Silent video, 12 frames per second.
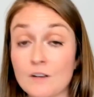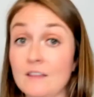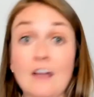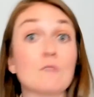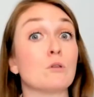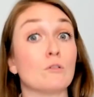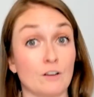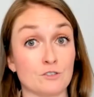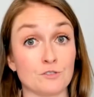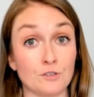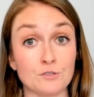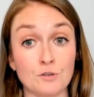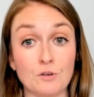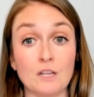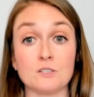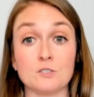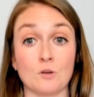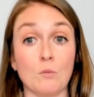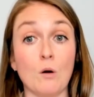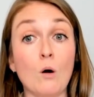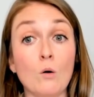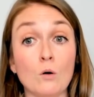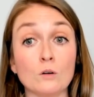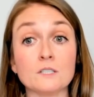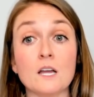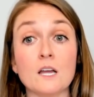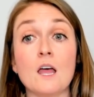They have professional duty to uphold.